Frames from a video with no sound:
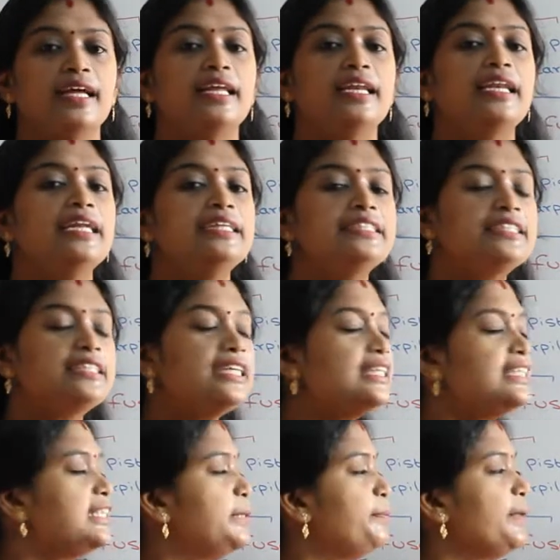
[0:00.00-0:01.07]
Let's
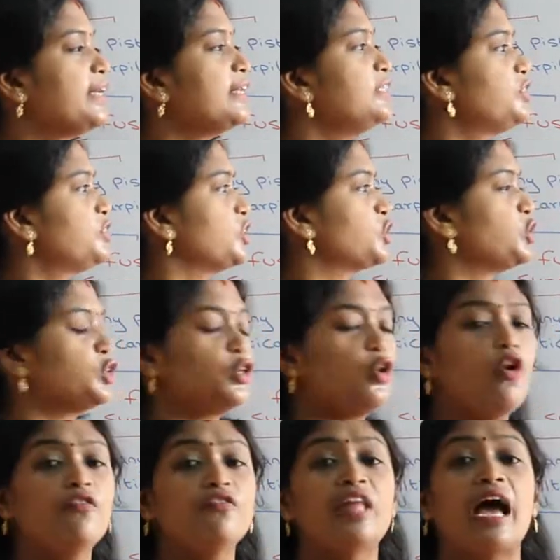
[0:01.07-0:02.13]
study the typical structure
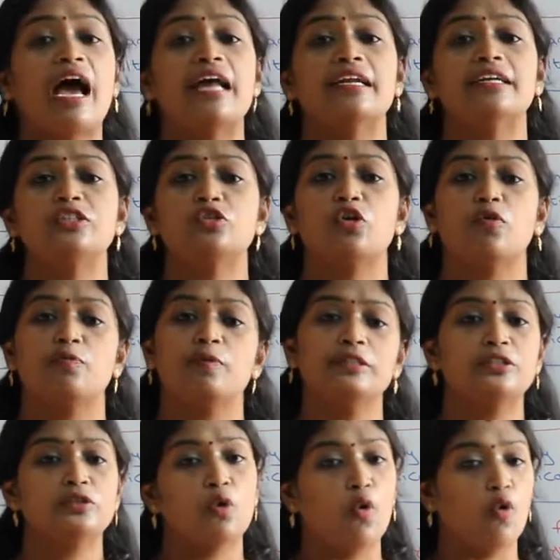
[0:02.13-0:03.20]
of the
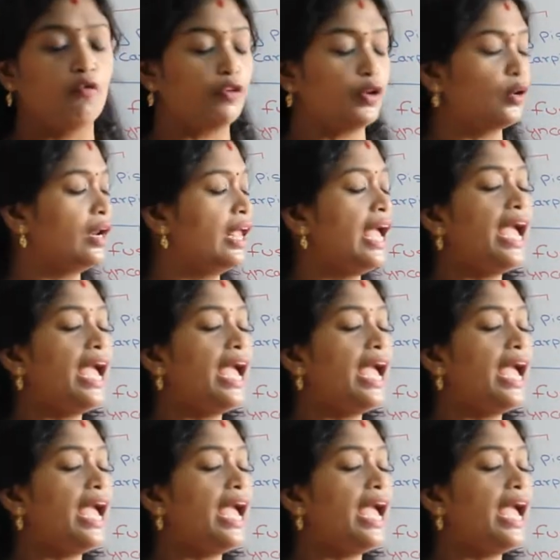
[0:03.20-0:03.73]
anatropous ovule.